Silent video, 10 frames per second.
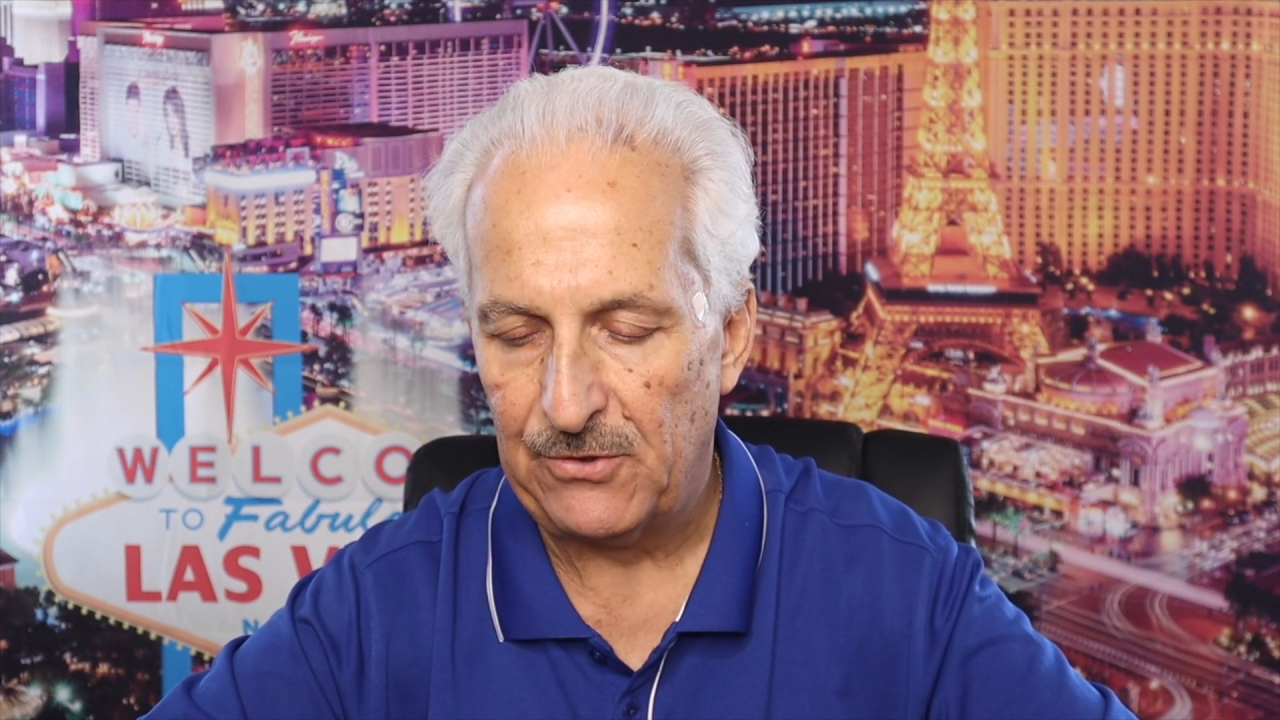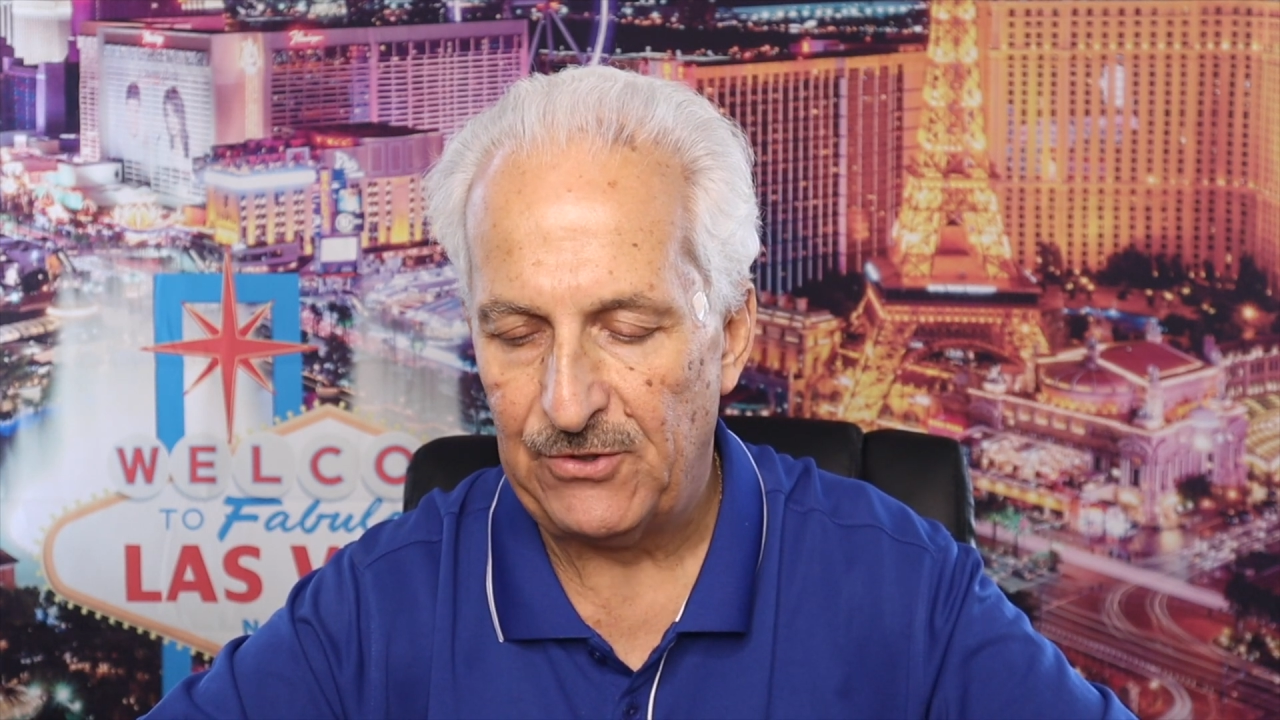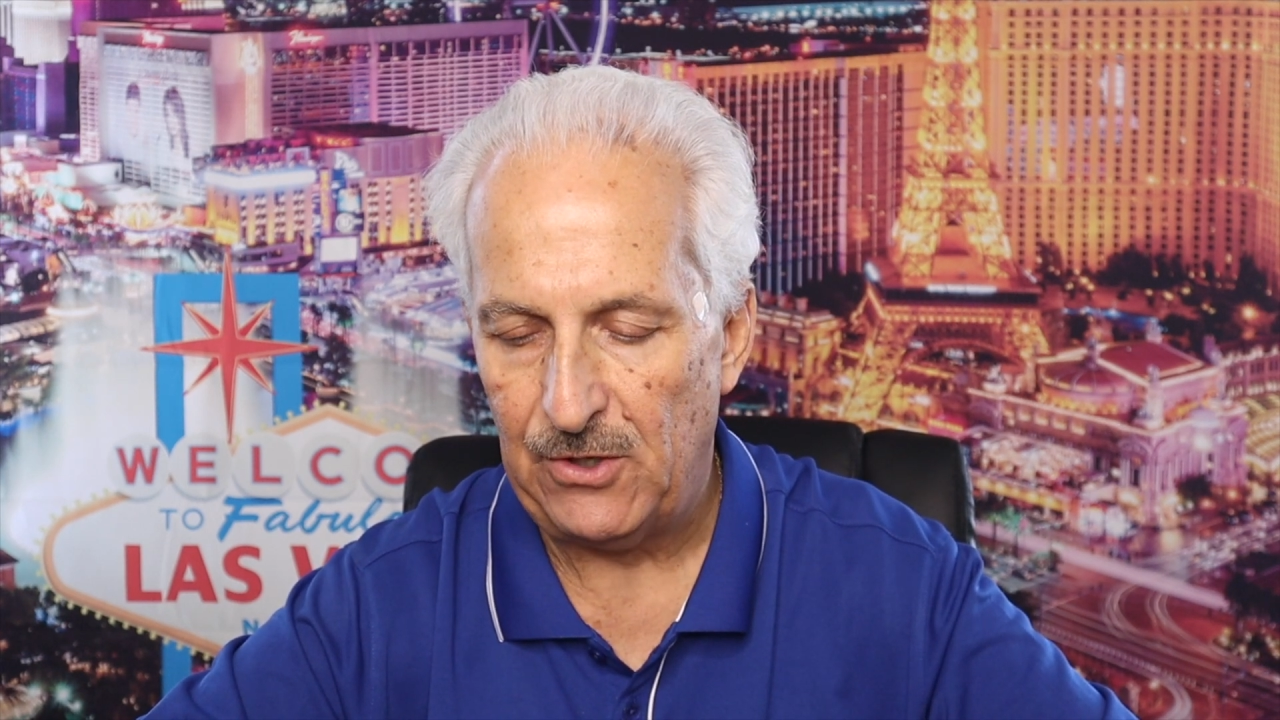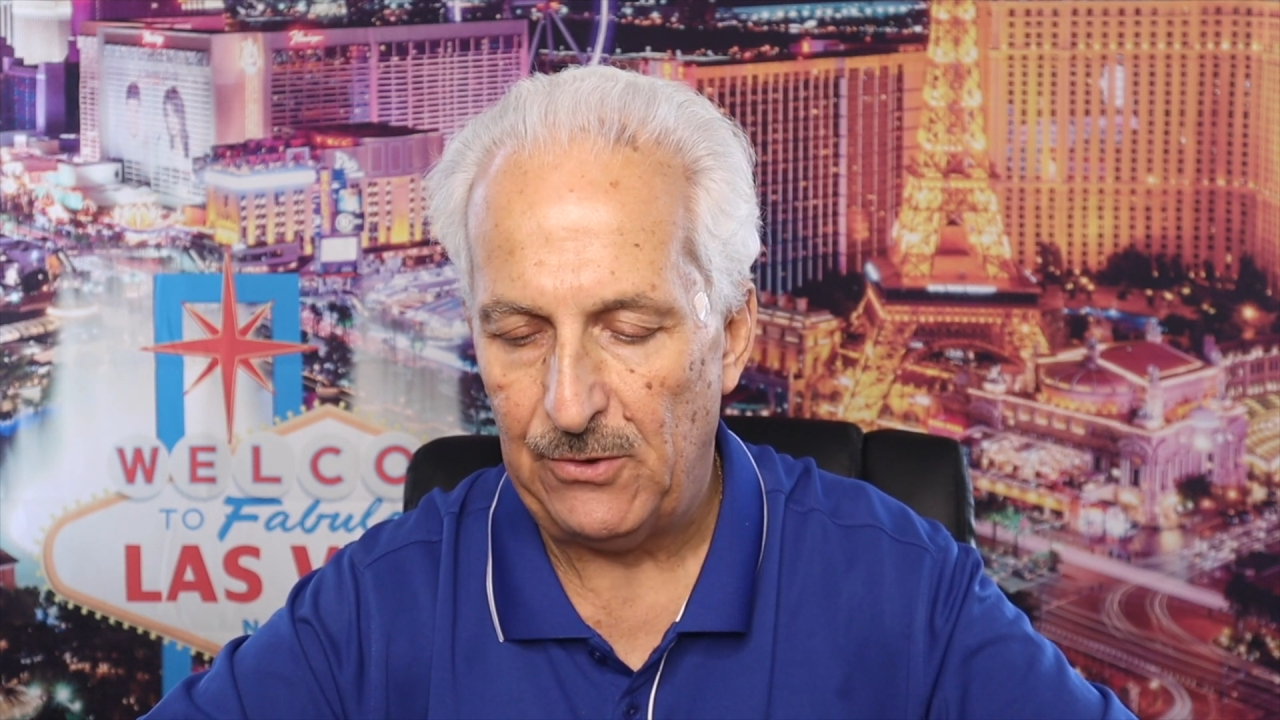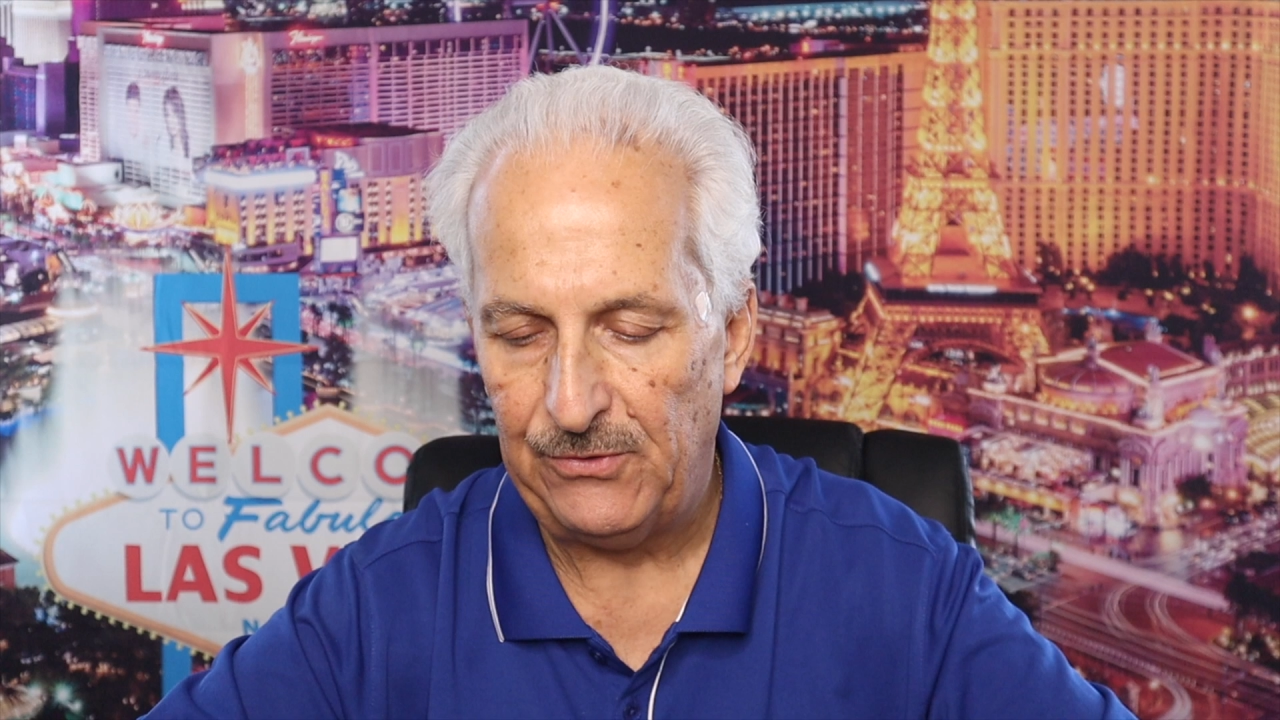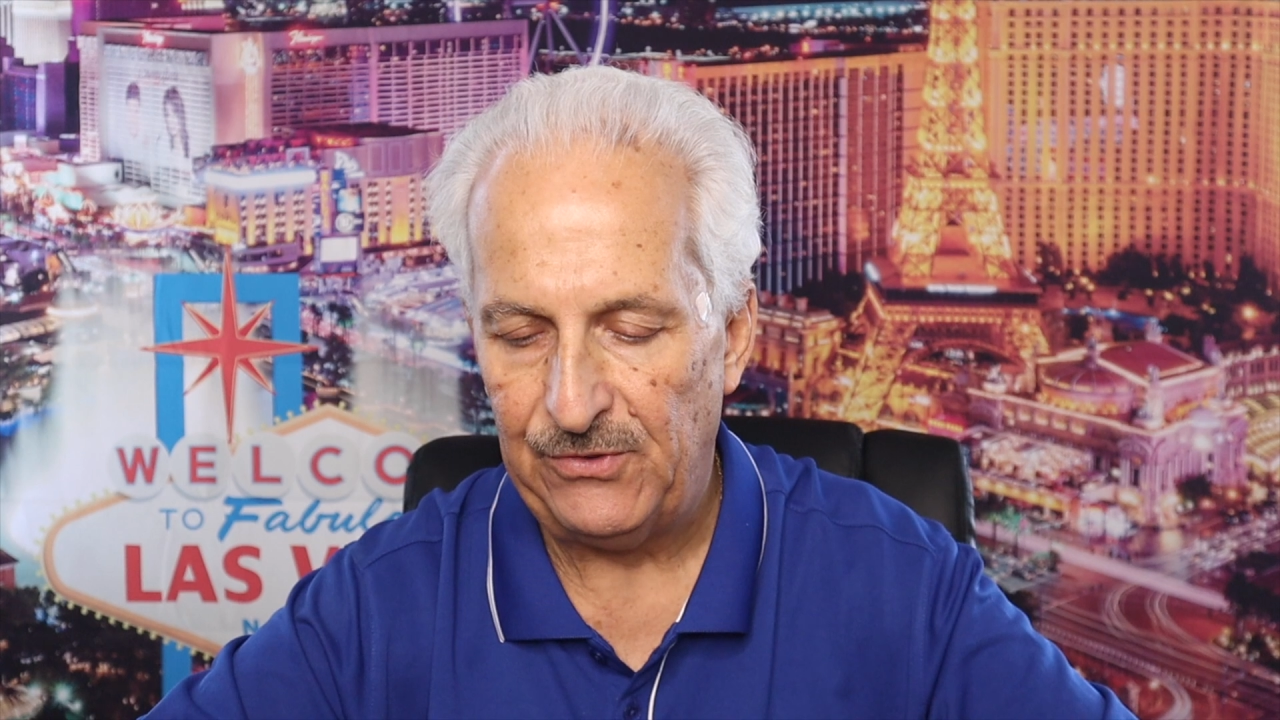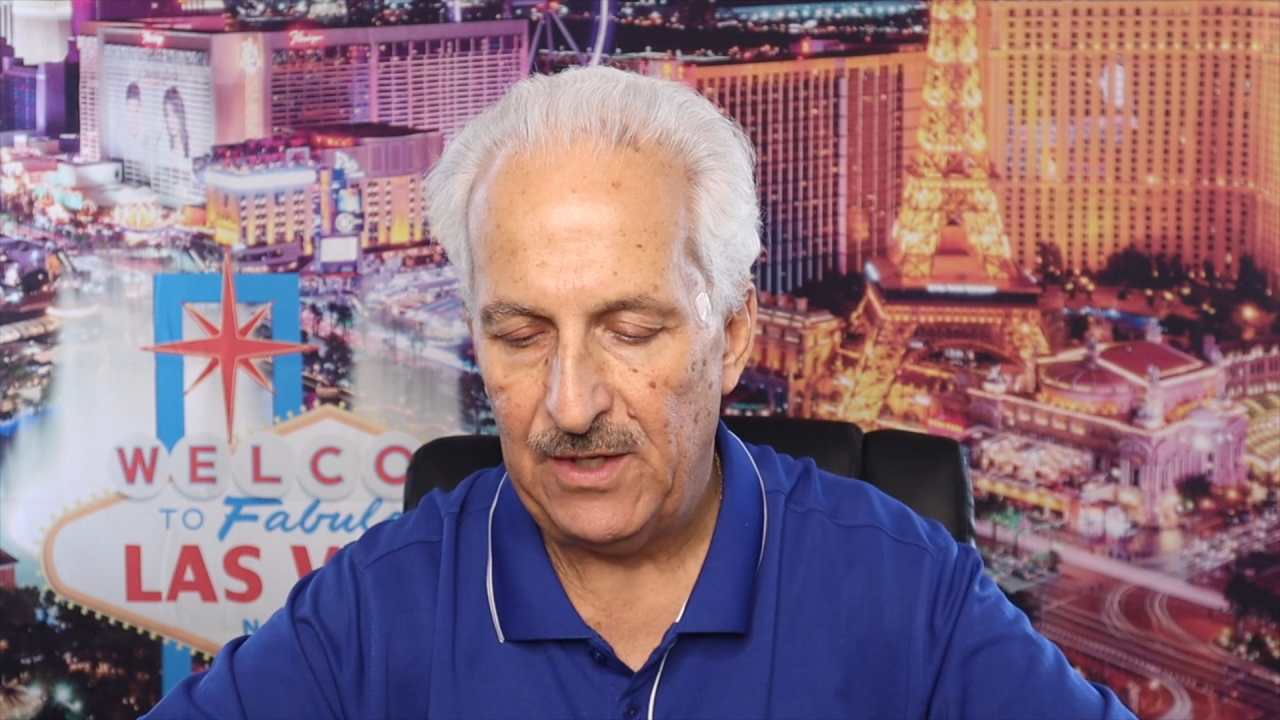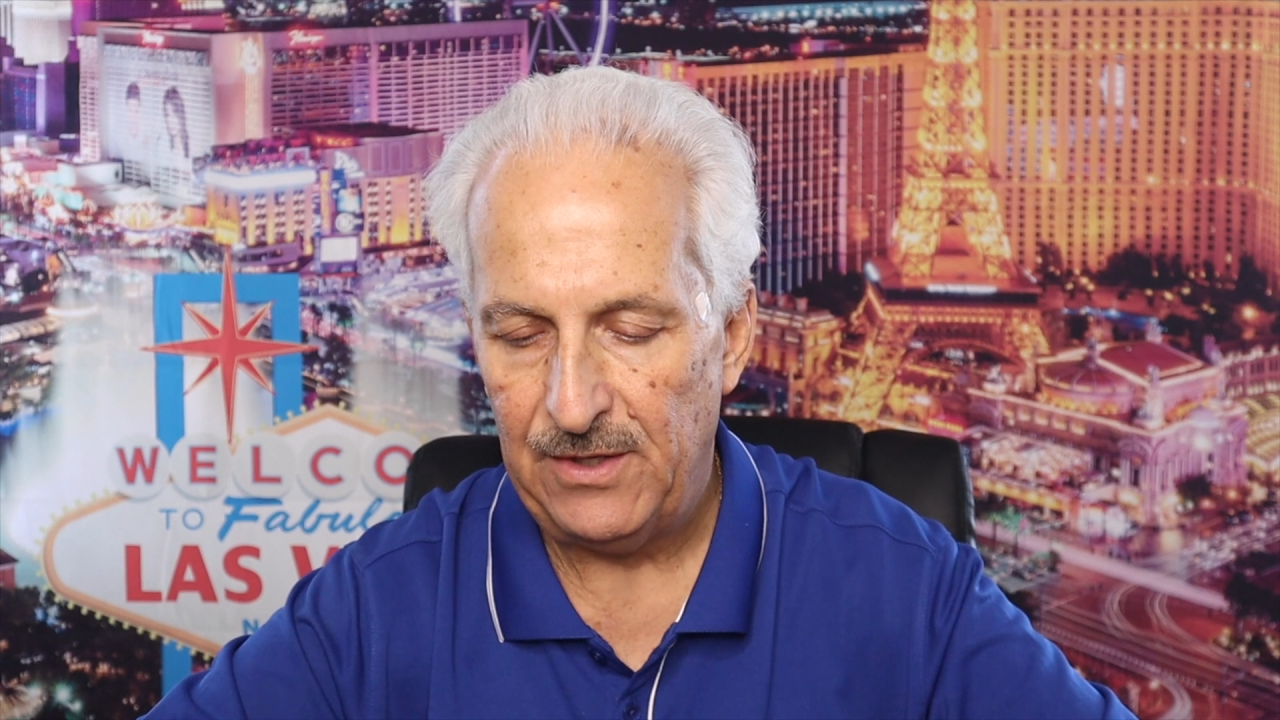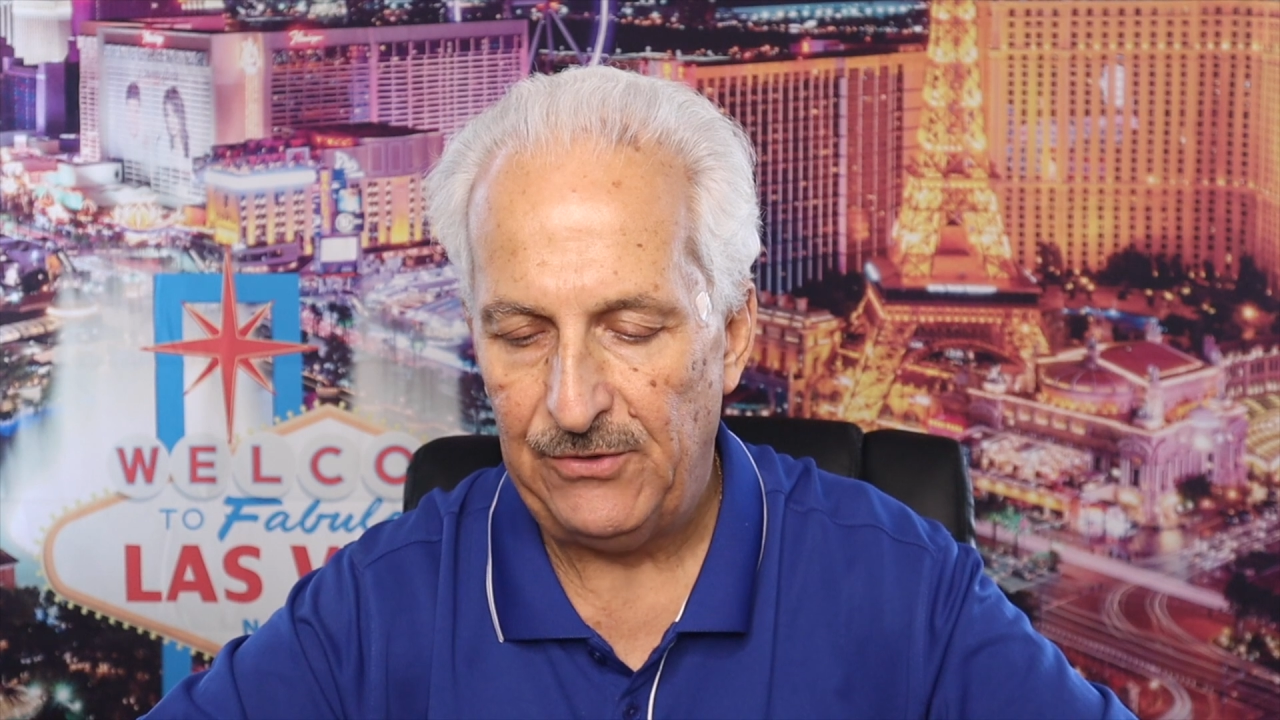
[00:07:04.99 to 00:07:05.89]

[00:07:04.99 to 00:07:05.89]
shows